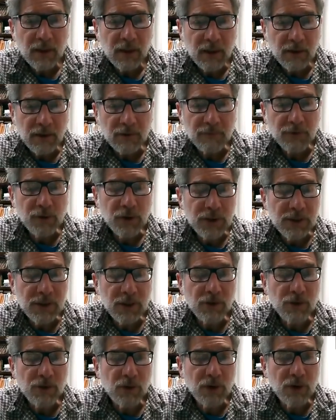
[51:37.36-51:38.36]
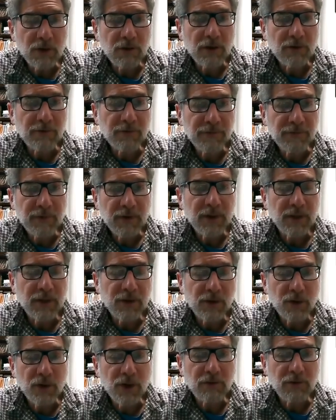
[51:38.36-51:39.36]
And of course the daughter
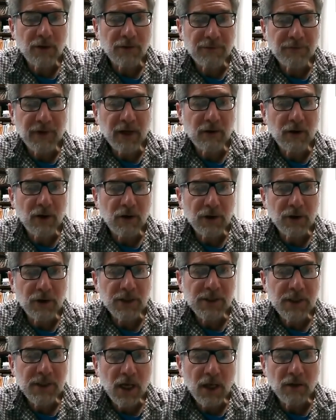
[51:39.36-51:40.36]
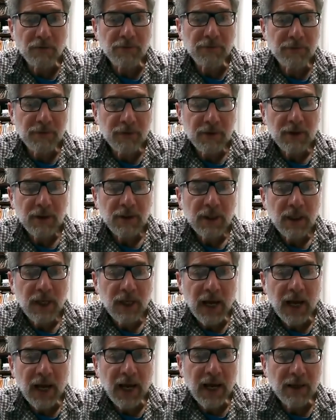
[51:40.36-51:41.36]
of Pharaoh herself,
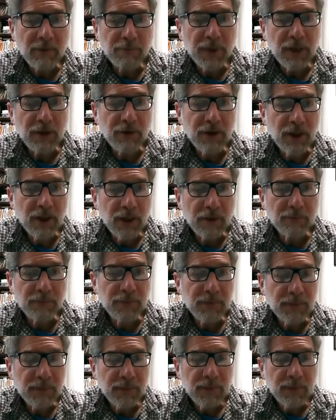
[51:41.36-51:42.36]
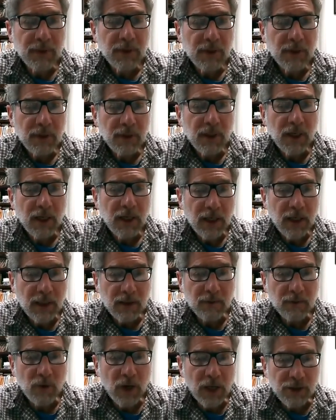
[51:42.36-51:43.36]
and Miriam
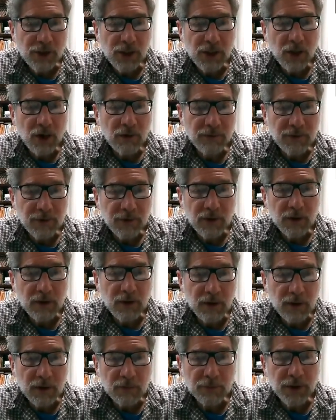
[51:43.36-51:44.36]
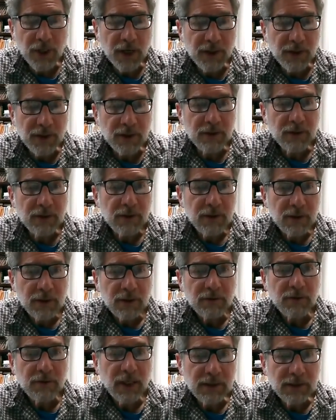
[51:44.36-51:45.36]
watching over her little brother,
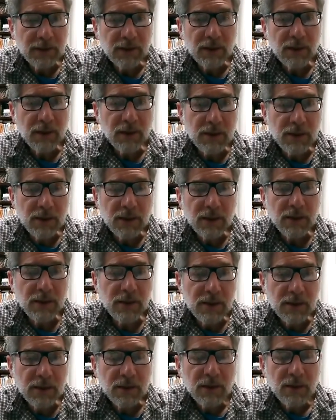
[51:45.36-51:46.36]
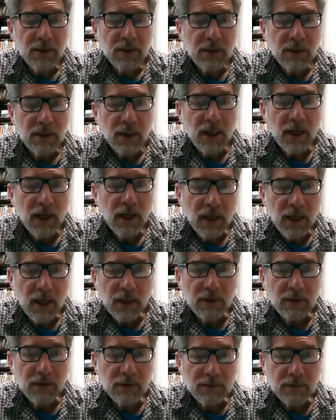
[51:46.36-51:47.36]
right? So there's these
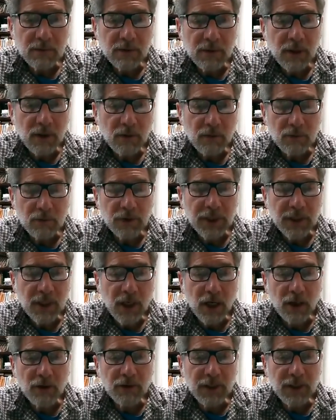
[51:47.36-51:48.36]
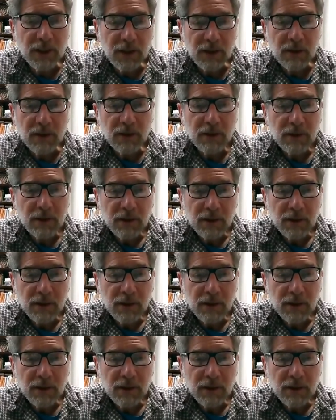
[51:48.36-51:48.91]
recurring